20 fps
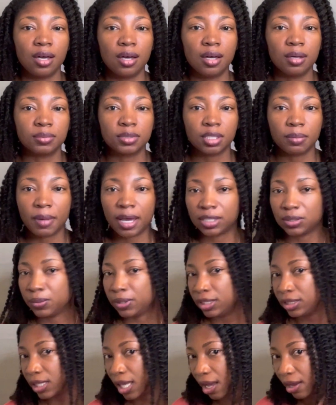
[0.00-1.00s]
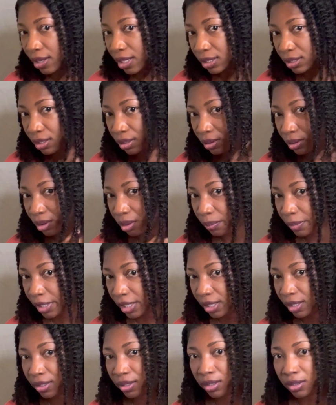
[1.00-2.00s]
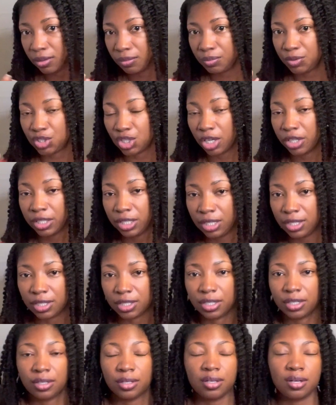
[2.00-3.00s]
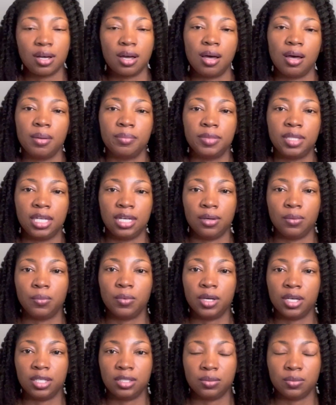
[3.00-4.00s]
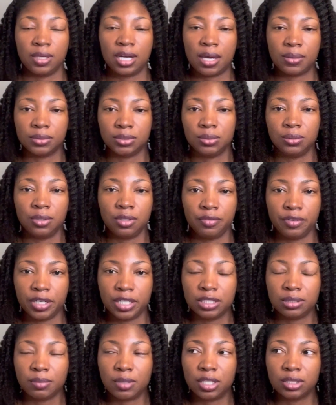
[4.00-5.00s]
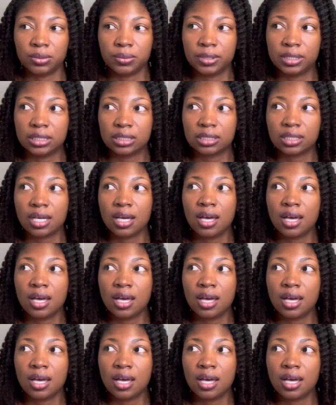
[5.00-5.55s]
So my twist out is a little bit chunkier than it was when I was doing the very small twist.